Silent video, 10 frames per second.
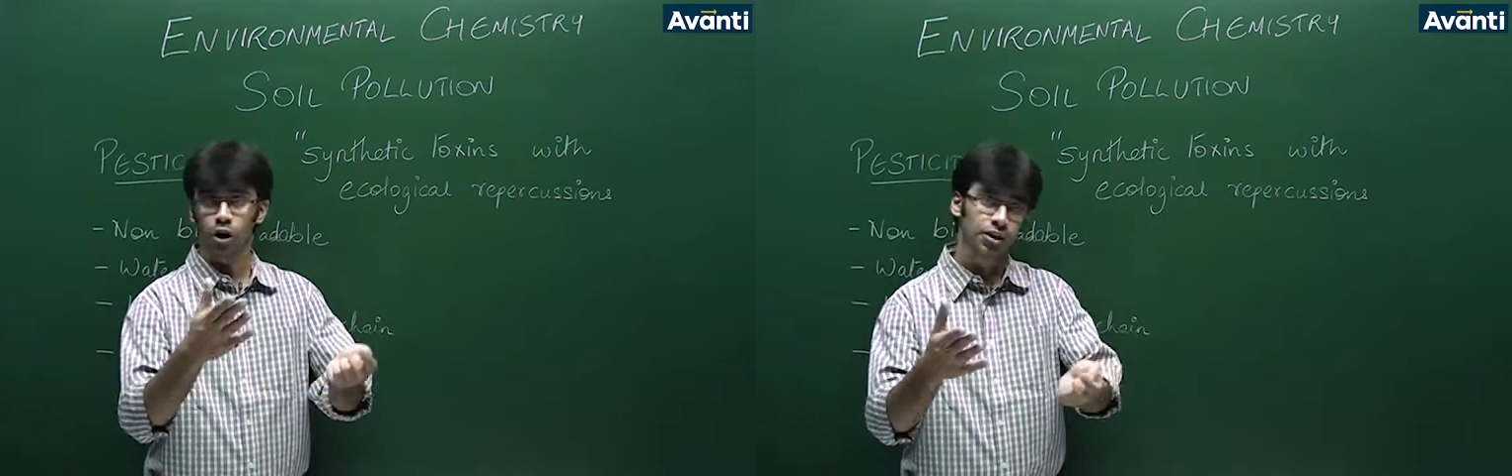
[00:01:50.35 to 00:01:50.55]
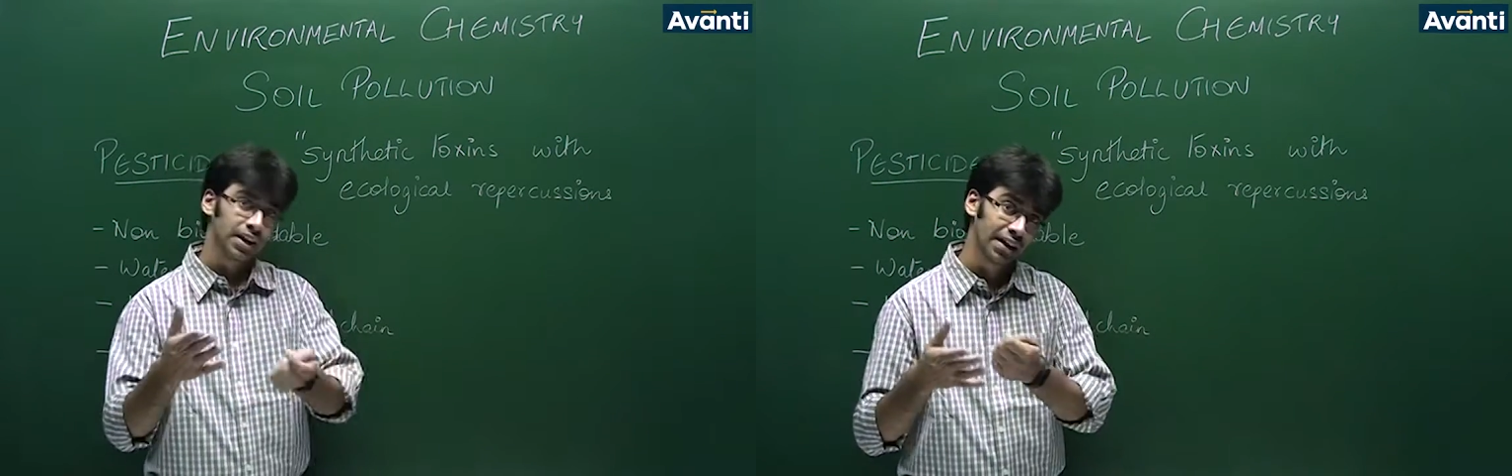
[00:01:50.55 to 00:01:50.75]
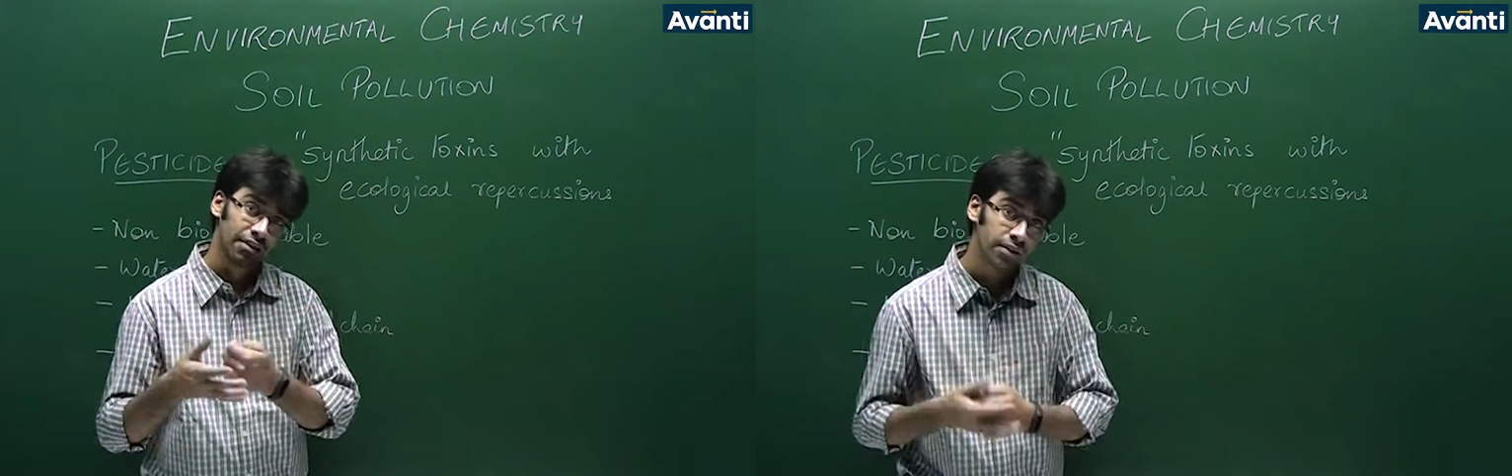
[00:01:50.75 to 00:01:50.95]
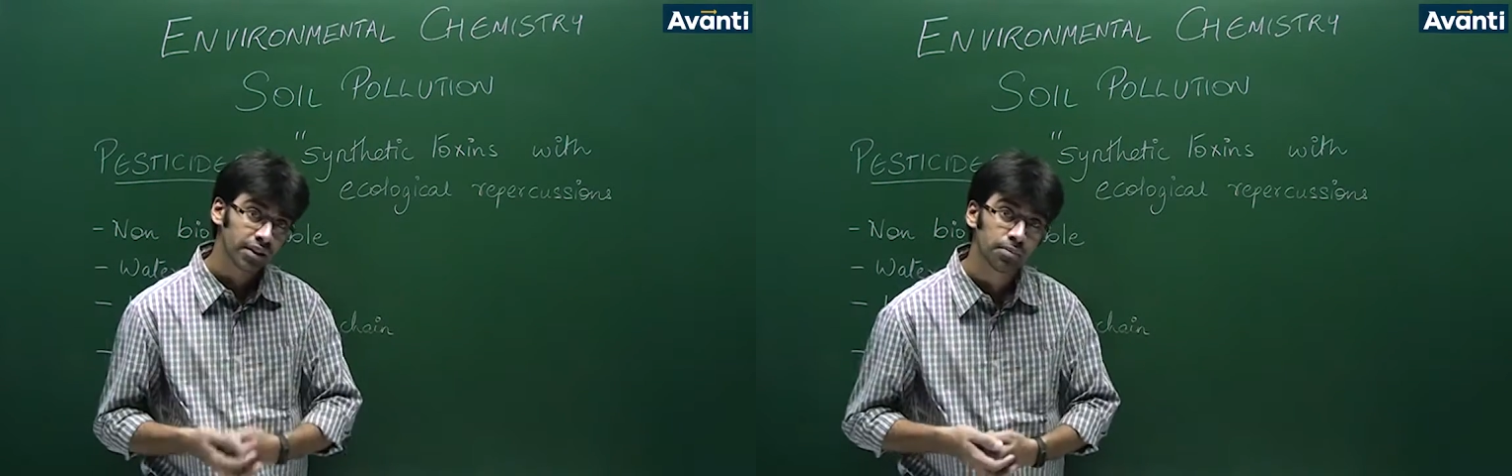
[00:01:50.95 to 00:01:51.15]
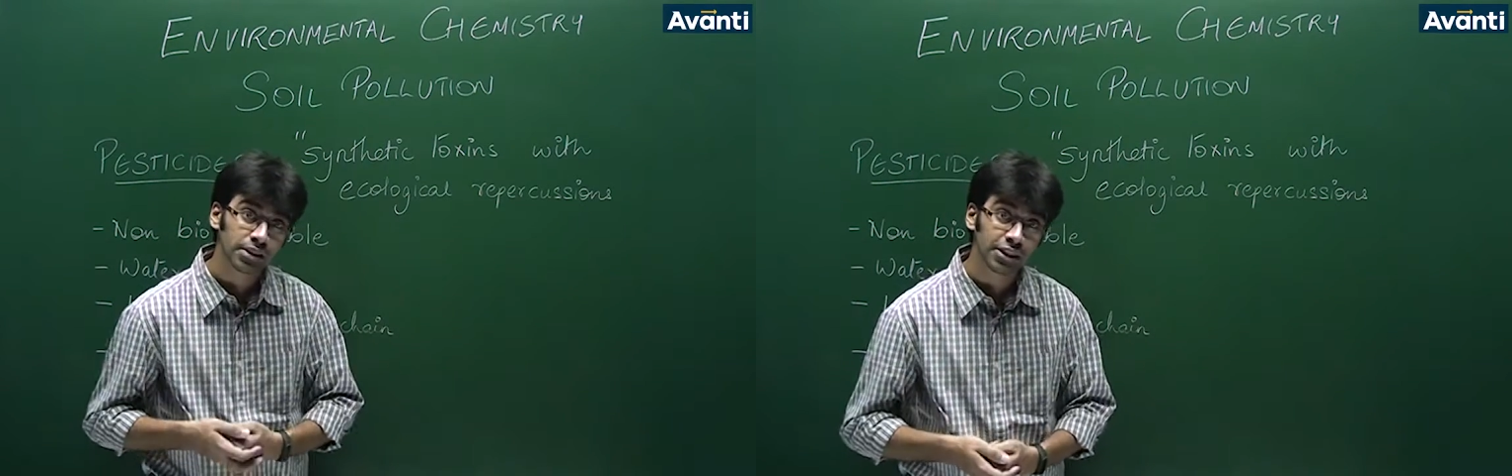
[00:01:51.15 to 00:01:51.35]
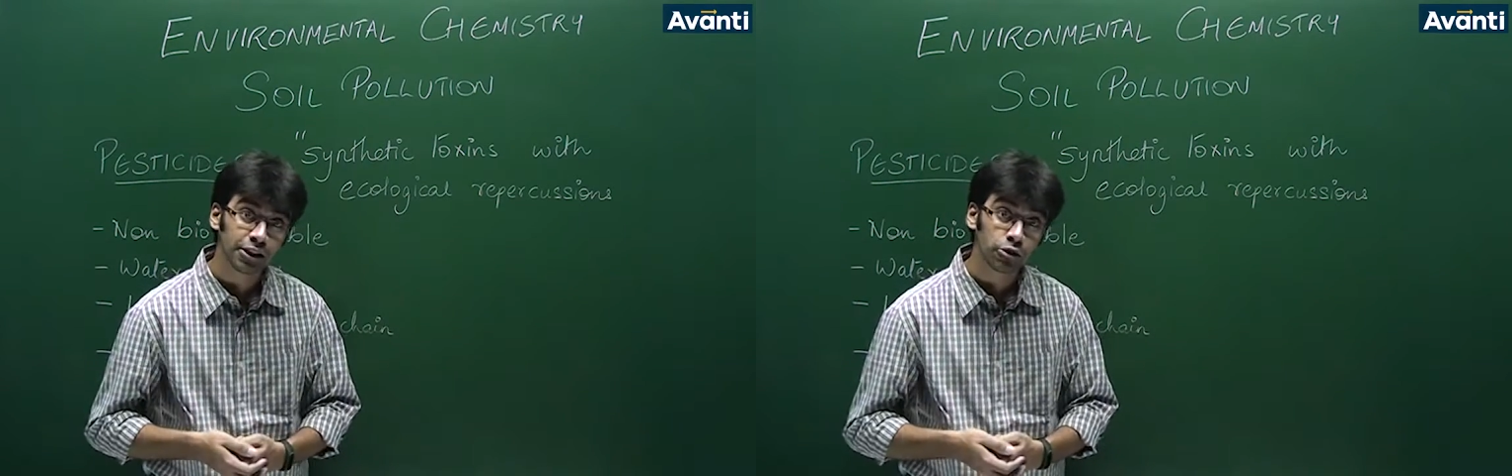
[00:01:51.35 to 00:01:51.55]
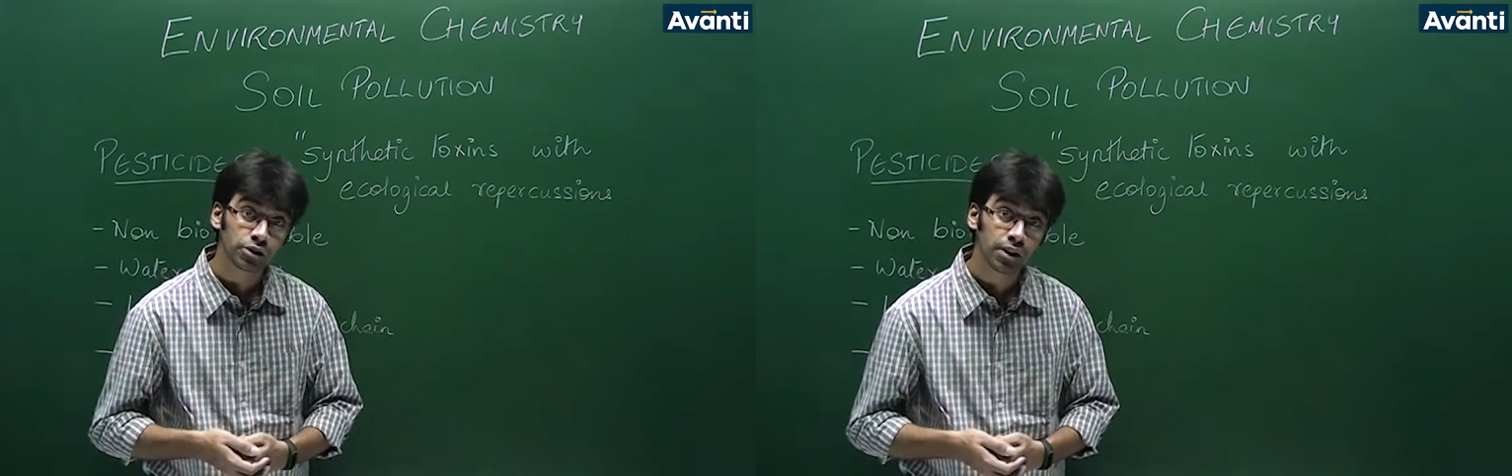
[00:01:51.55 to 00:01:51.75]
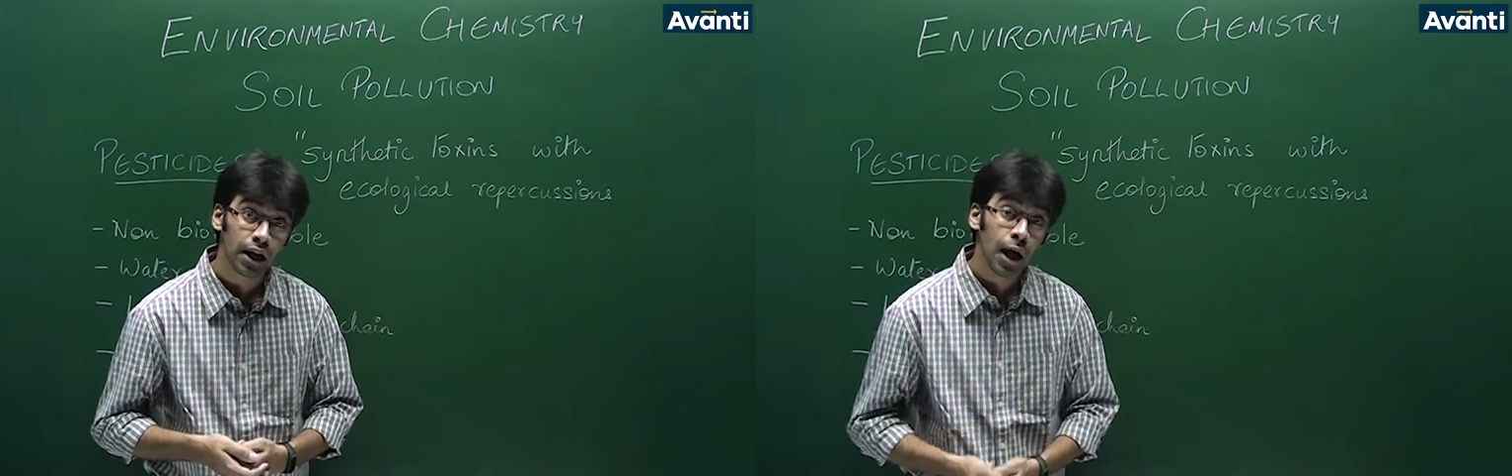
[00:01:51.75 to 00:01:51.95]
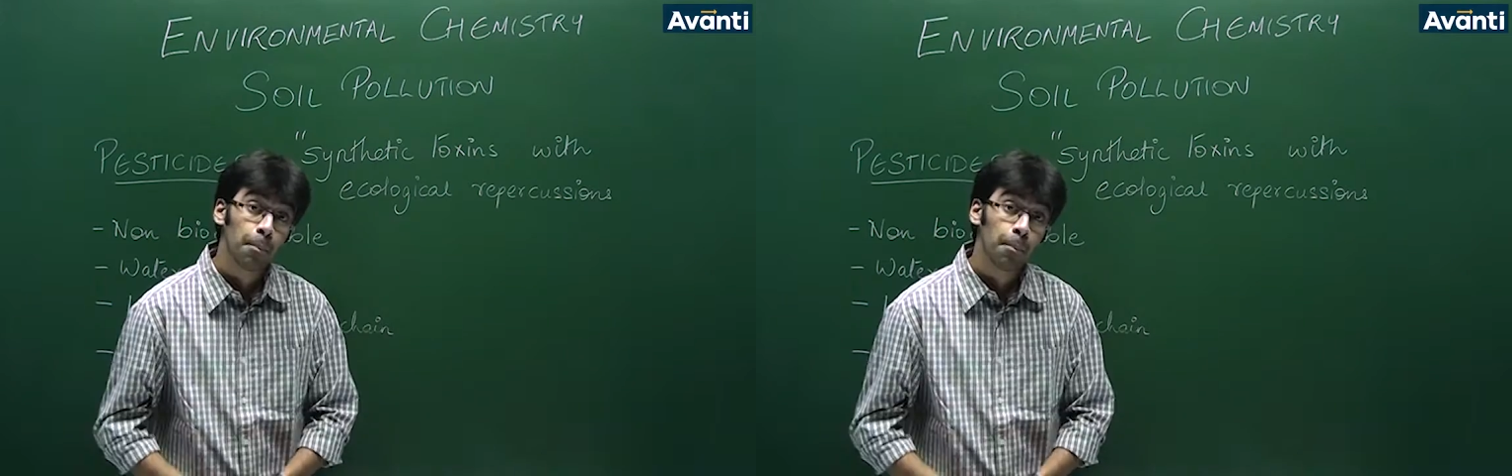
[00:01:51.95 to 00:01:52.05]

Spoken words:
not drive away the mosquitoes.